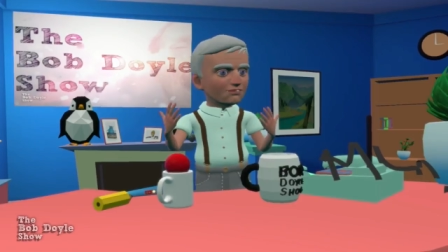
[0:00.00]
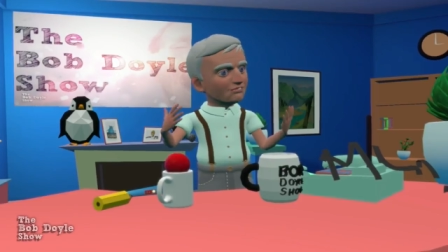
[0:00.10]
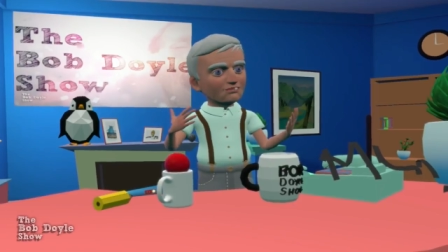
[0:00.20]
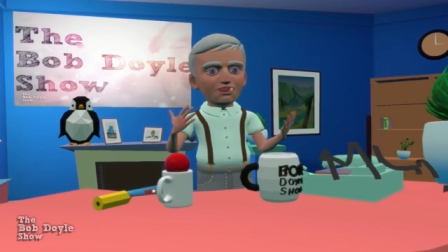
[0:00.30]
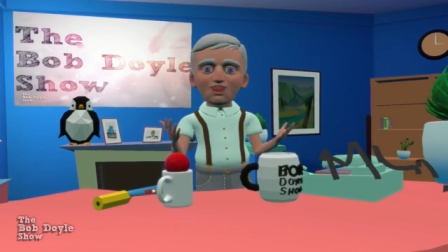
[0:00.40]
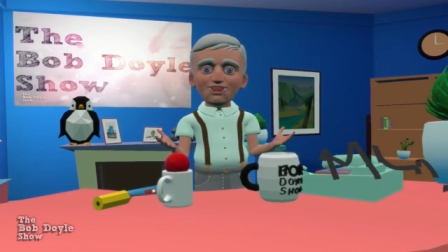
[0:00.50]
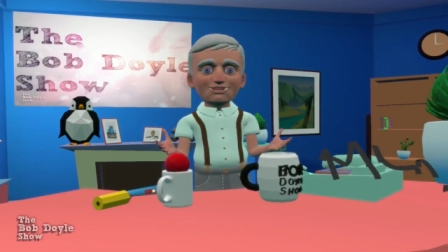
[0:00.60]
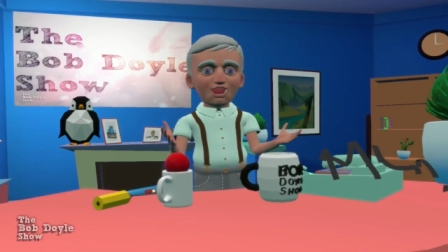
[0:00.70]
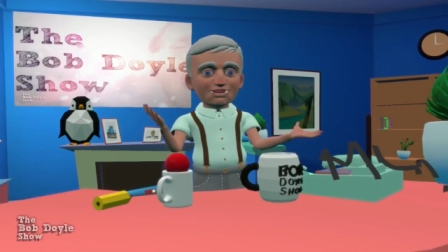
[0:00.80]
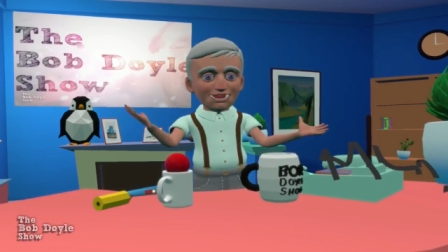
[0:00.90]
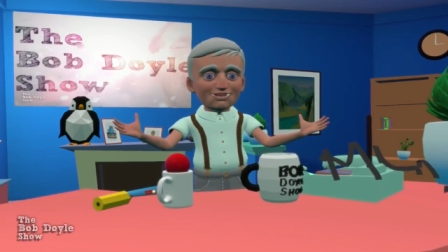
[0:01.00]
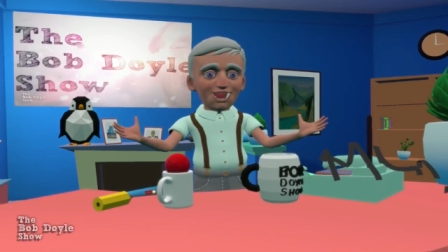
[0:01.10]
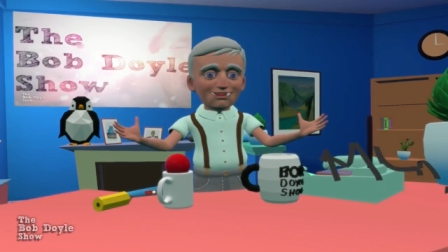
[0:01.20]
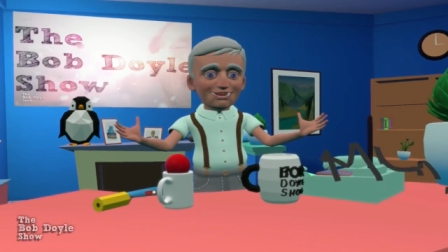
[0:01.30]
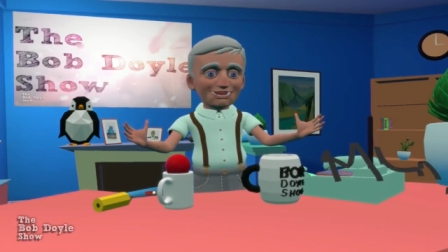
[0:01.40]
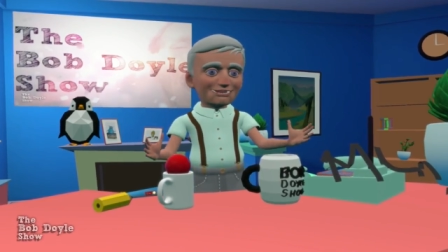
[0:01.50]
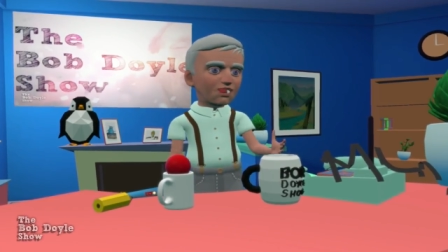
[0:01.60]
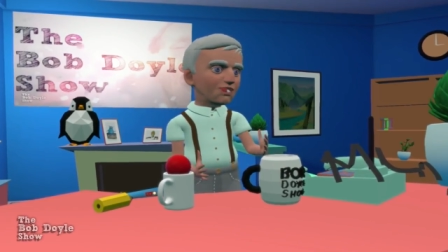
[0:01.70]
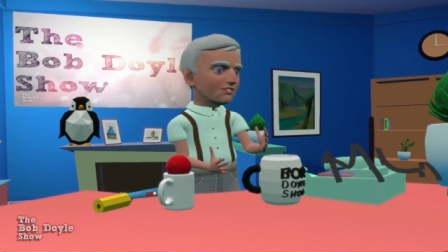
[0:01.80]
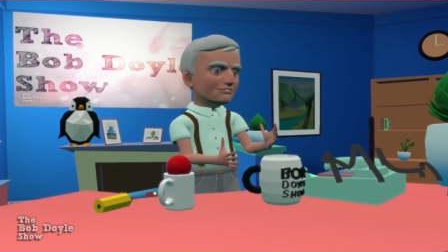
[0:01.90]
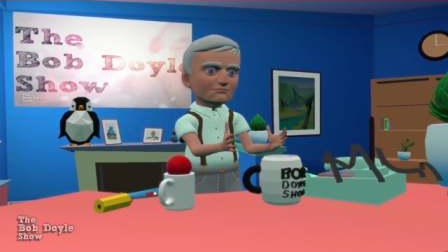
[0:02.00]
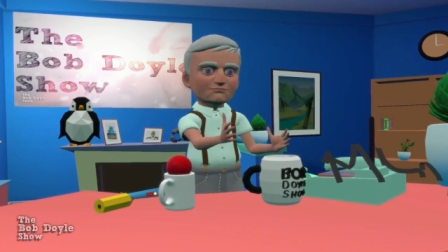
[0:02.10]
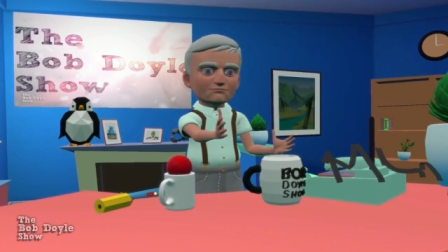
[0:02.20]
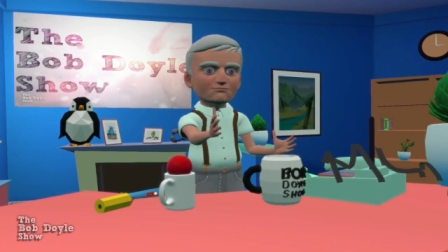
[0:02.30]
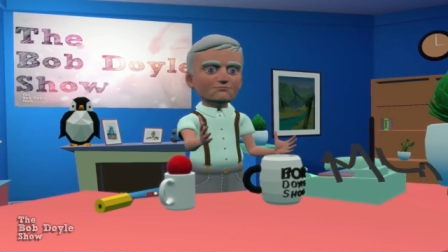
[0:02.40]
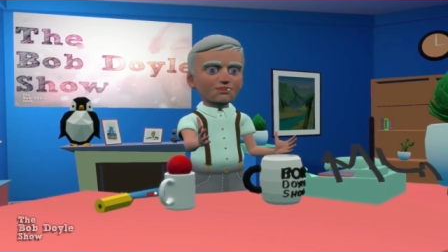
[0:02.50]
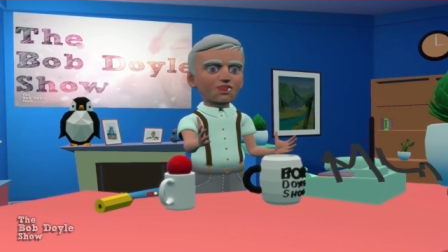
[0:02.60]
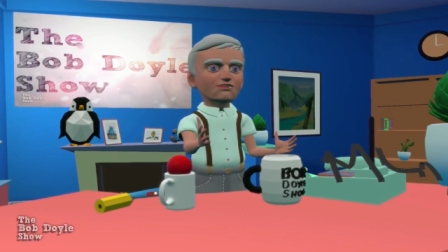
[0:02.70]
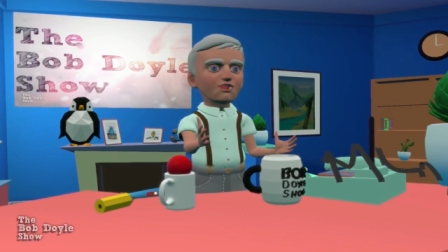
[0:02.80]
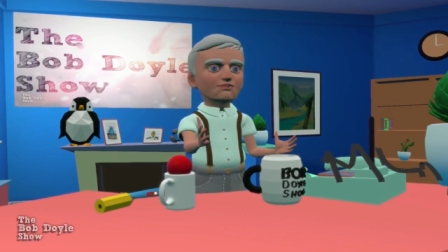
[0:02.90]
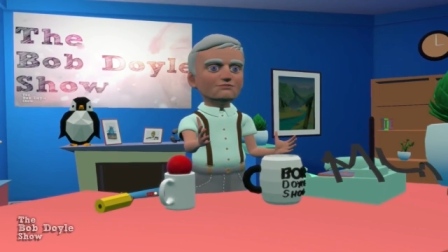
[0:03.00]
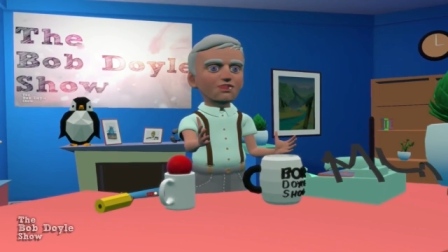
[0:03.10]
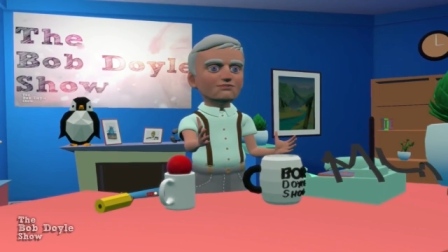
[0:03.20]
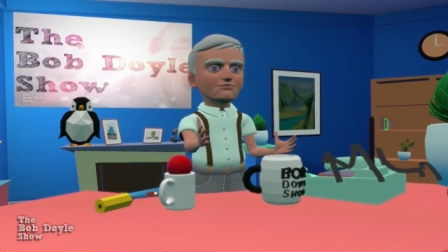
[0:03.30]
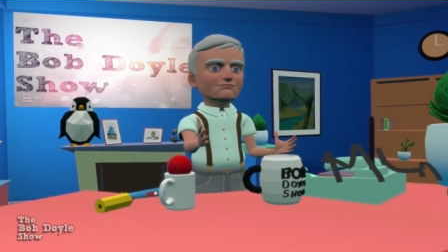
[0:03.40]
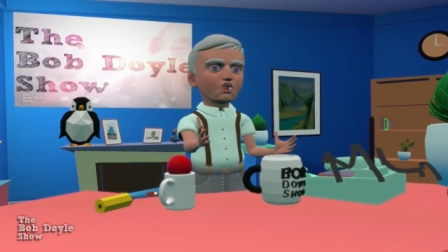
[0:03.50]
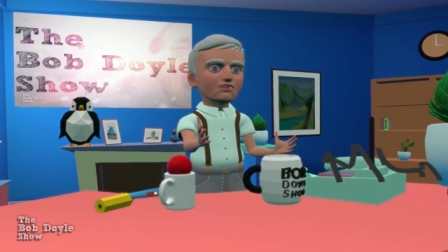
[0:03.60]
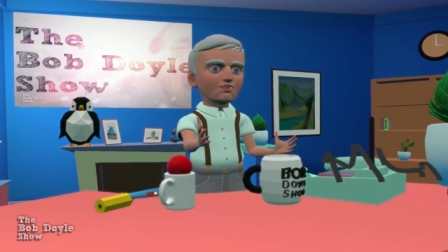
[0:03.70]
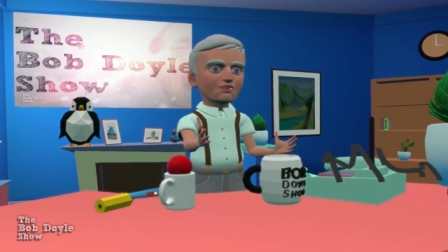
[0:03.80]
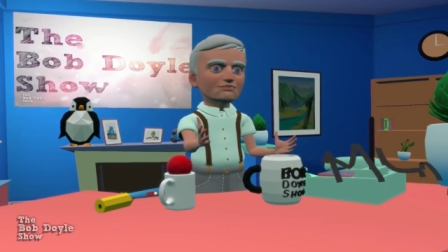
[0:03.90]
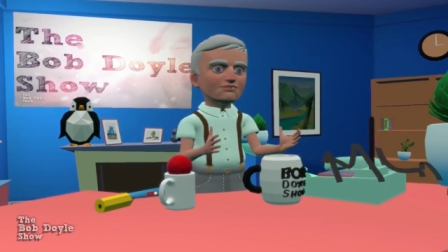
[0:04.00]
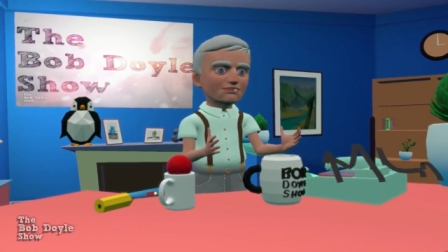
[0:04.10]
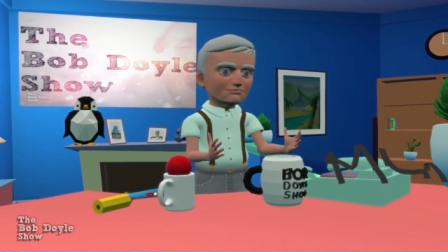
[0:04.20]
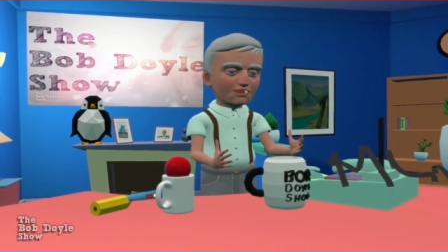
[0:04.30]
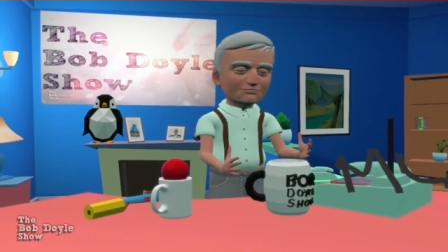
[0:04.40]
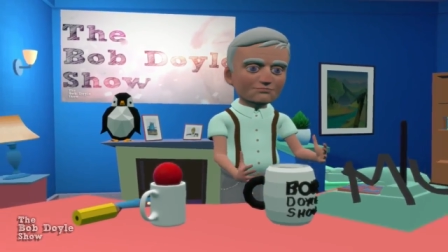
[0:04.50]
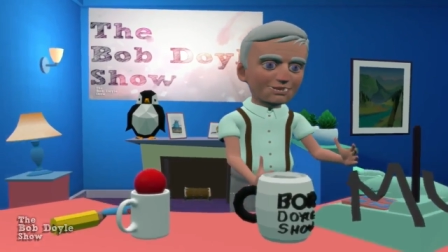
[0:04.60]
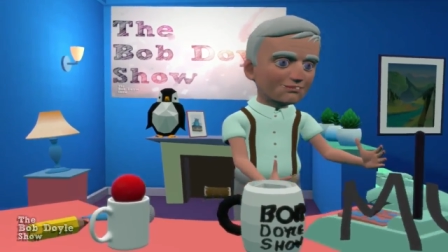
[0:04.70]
of choice right now because of the of the ability to like switch cameras like